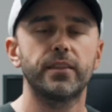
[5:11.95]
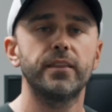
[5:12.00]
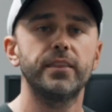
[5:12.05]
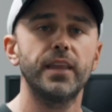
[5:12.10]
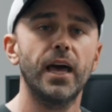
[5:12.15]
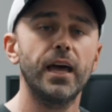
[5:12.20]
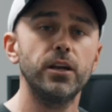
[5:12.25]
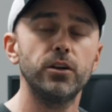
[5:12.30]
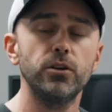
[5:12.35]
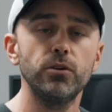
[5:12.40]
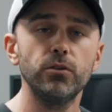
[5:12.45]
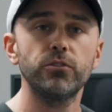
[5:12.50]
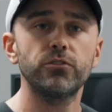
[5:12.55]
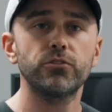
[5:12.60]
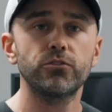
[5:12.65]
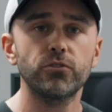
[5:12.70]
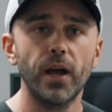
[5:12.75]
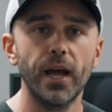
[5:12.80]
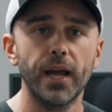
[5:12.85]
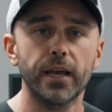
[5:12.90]
and that new
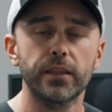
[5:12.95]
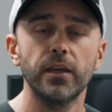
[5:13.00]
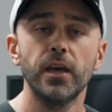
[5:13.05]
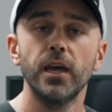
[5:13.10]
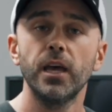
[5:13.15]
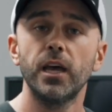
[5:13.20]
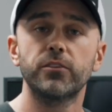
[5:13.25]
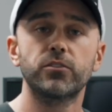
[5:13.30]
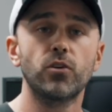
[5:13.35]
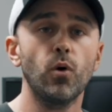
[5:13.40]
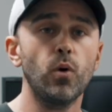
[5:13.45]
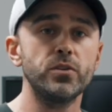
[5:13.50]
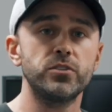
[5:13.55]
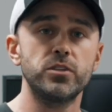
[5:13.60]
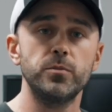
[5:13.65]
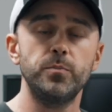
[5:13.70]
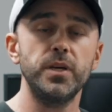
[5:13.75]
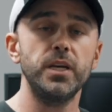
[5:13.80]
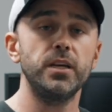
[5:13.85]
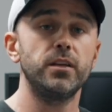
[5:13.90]
strength is going
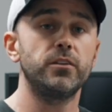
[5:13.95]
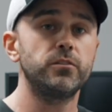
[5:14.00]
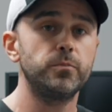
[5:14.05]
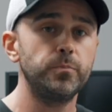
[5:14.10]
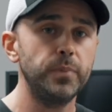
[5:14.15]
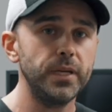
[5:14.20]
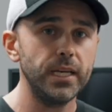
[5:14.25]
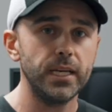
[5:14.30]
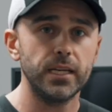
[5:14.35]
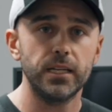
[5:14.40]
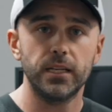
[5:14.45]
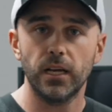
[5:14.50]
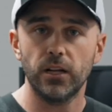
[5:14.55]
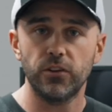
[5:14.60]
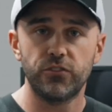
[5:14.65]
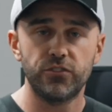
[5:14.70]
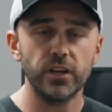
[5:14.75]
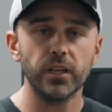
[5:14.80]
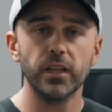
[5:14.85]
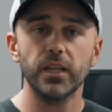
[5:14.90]
to be speed,
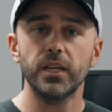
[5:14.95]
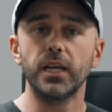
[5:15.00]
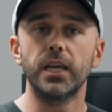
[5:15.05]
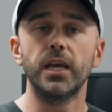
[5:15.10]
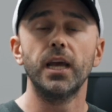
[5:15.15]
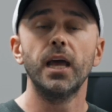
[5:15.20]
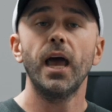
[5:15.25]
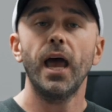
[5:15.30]
agility,